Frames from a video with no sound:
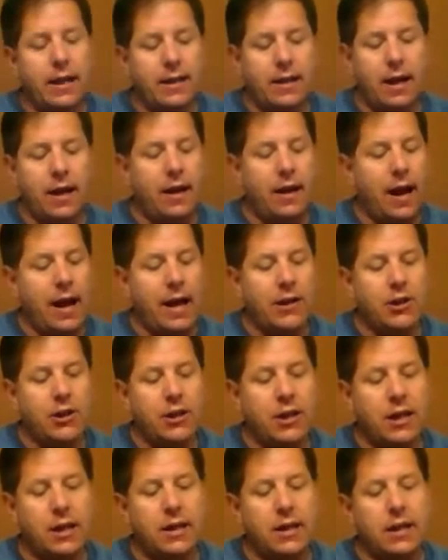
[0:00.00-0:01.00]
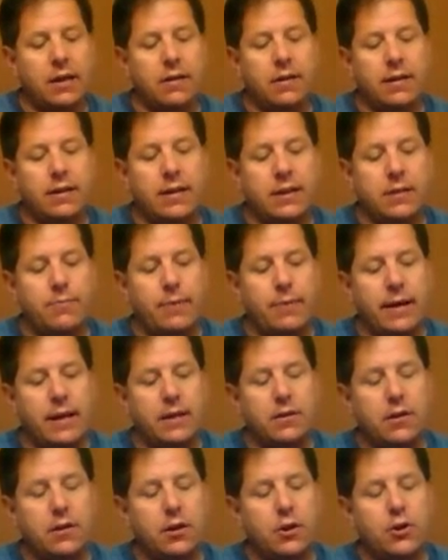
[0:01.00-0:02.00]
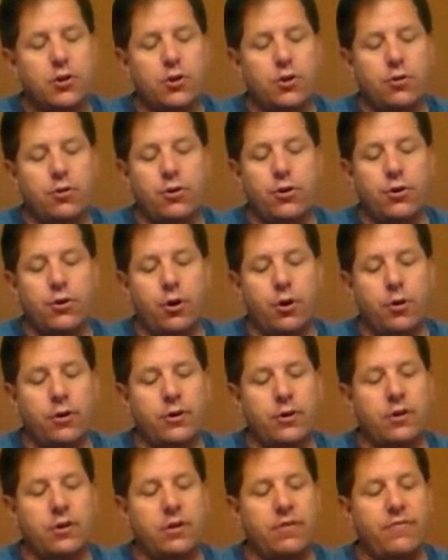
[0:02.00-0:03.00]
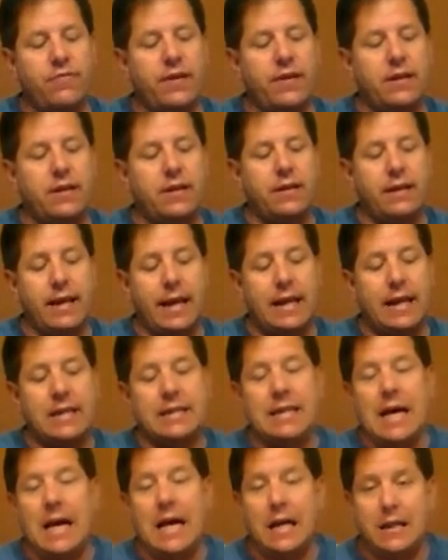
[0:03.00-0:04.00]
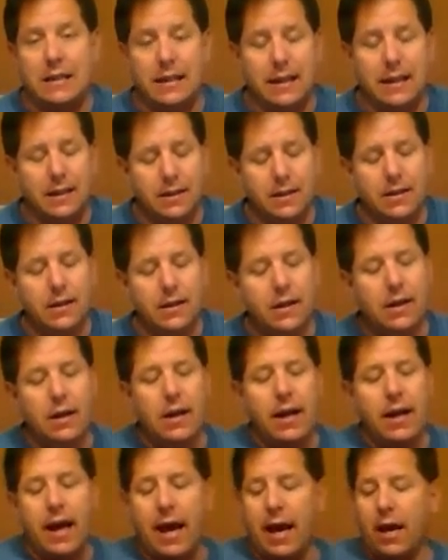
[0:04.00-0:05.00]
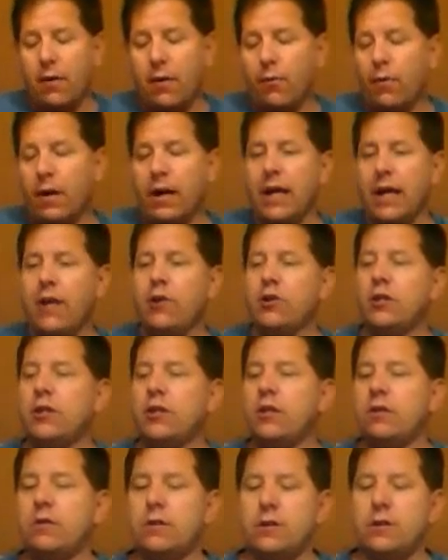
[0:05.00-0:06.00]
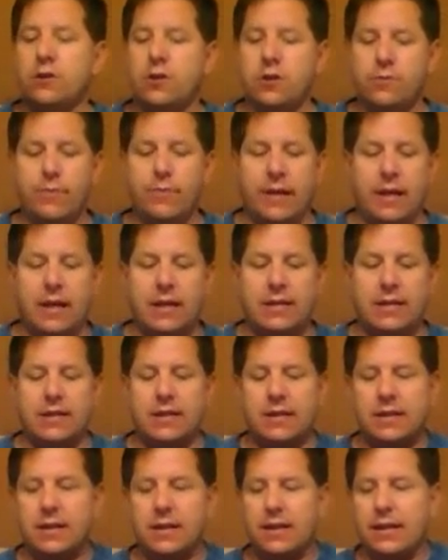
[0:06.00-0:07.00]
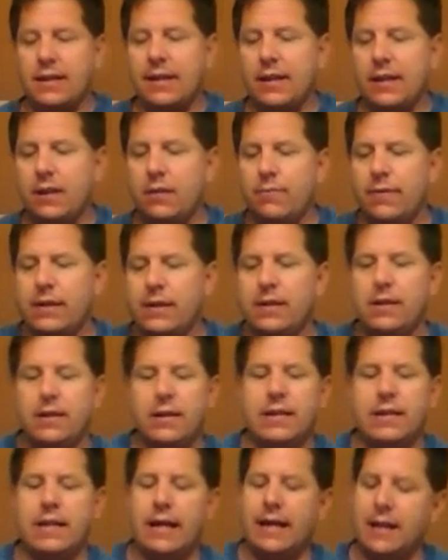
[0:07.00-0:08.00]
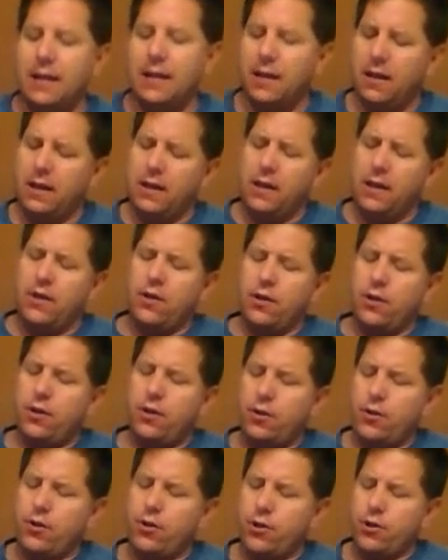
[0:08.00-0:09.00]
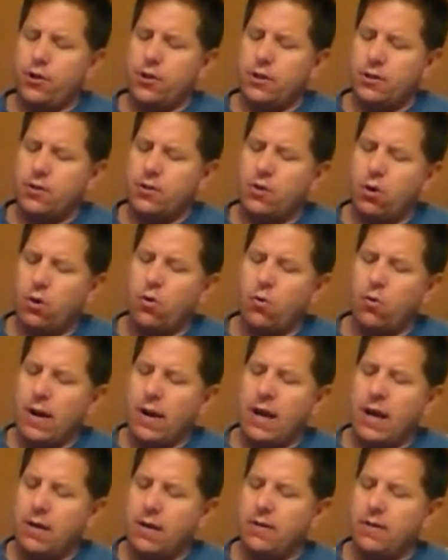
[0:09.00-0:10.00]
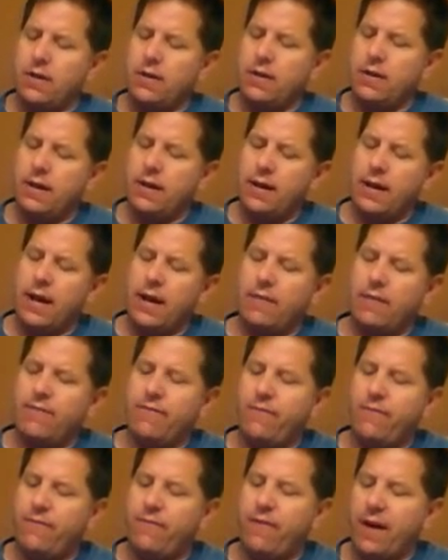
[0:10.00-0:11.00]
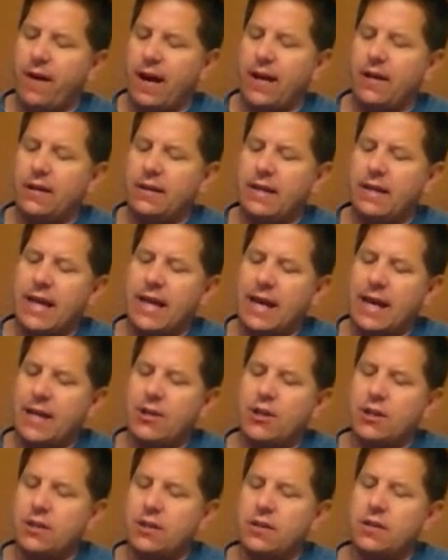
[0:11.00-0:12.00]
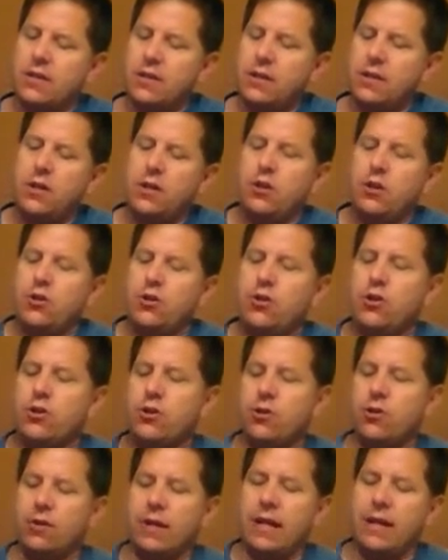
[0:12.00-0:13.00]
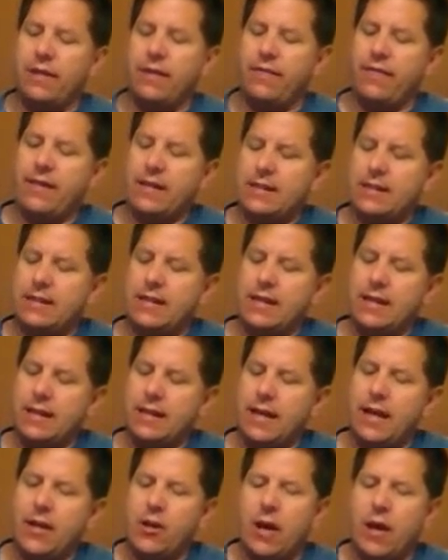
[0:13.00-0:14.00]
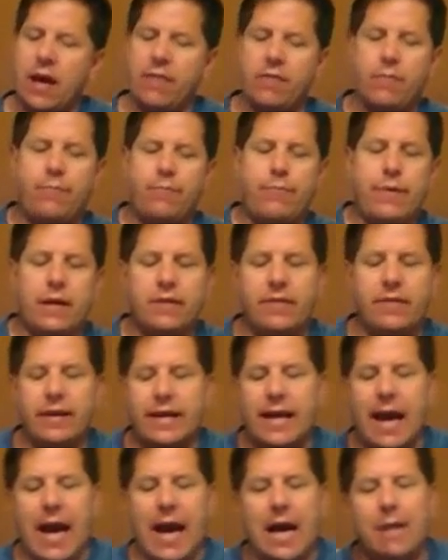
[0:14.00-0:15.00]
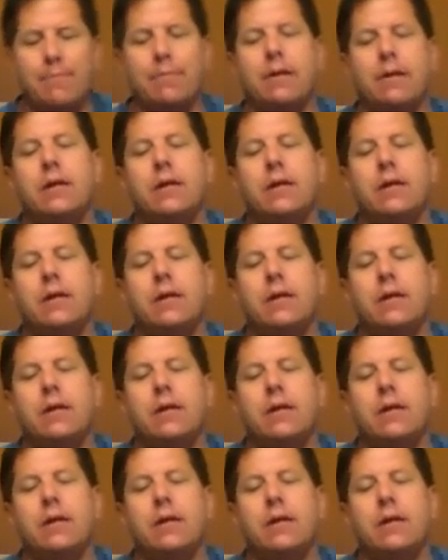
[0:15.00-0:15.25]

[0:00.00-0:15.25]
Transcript: I actually cut it out of this piece, so you know it's going to fit exactly. And what I usually do is, just because it's a little bit tight, you just go around and file the edges, just so that it fits in and you have a bit of a gap,